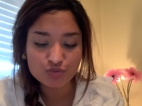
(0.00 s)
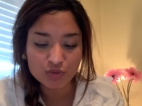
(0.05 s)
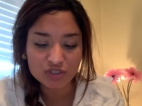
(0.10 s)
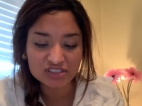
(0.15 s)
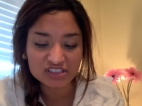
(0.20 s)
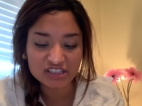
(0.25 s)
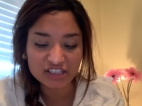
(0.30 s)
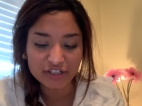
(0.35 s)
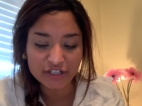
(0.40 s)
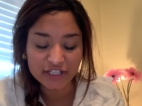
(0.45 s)

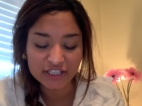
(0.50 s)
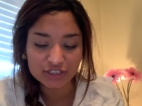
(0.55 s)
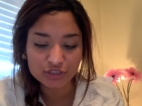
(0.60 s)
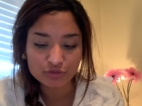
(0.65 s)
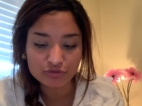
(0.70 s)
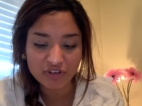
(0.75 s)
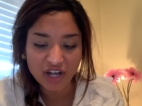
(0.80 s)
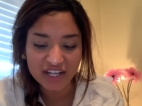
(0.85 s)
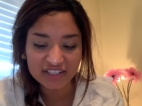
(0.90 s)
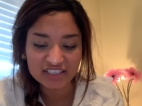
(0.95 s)
was learning
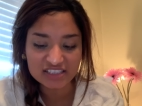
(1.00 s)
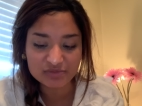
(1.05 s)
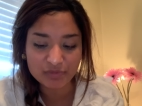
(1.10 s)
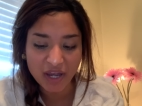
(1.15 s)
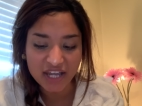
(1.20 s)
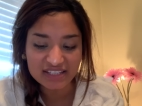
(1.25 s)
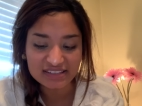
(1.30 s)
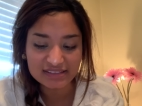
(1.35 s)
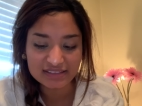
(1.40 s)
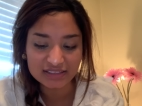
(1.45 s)
to ride his
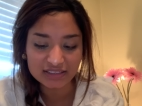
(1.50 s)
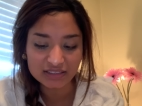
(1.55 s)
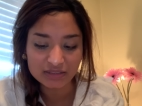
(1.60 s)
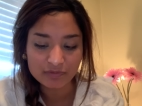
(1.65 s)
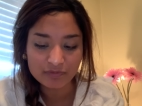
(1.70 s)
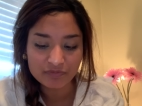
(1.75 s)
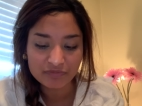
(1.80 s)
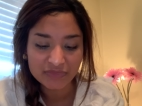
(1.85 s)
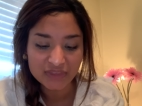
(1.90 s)
bicycle.